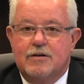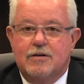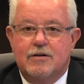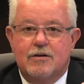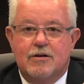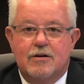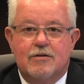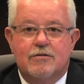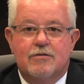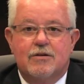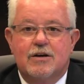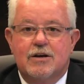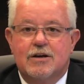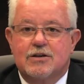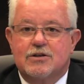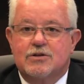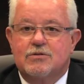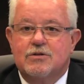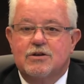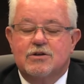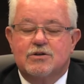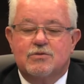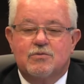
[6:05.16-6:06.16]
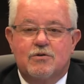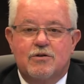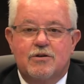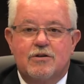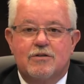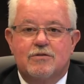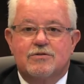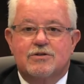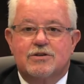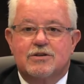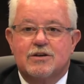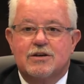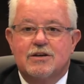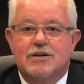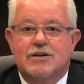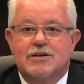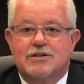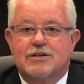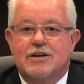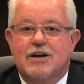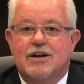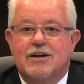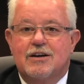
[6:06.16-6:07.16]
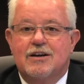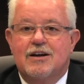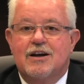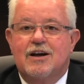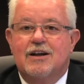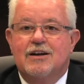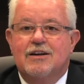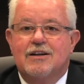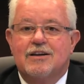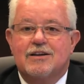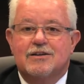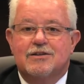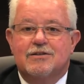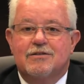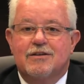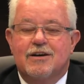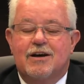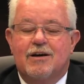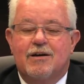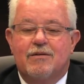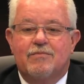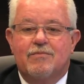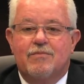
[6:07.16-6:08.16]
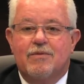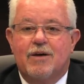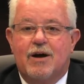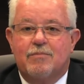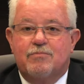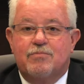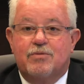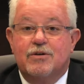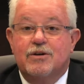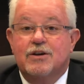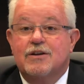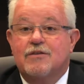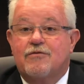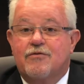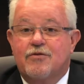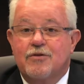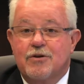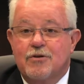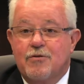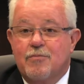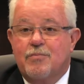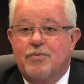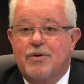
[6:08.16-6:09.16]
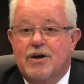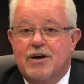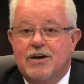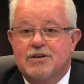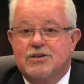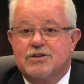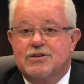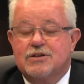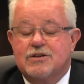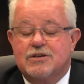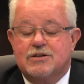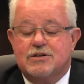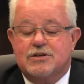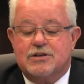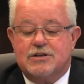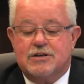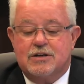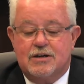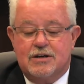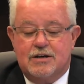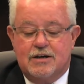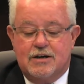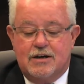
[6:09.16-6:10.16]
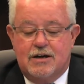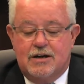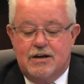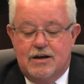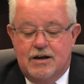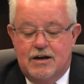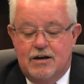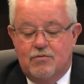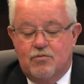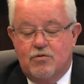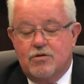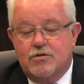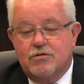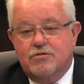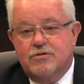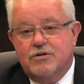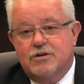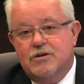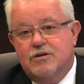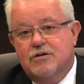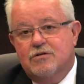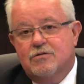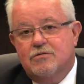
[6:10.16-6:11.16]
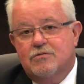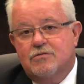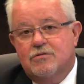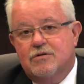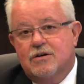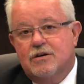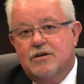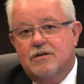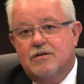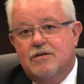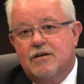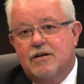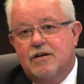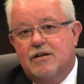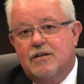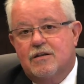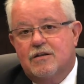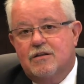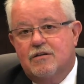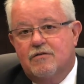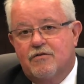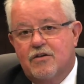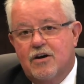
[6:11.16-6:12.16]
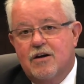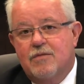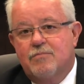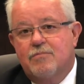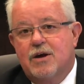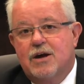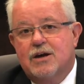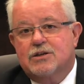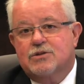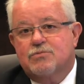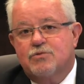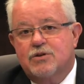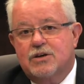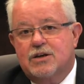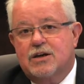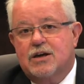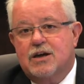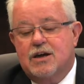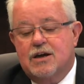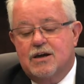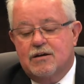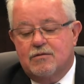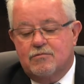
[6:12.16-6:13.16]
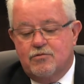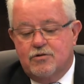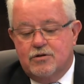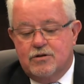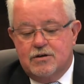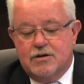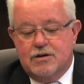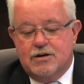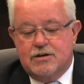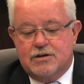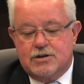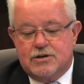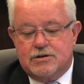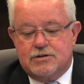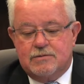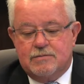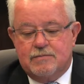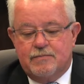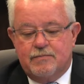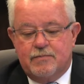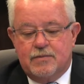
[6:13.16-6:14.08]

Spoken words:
It's one of those things. I plead for your patience, and we're going to do the very best we can with this.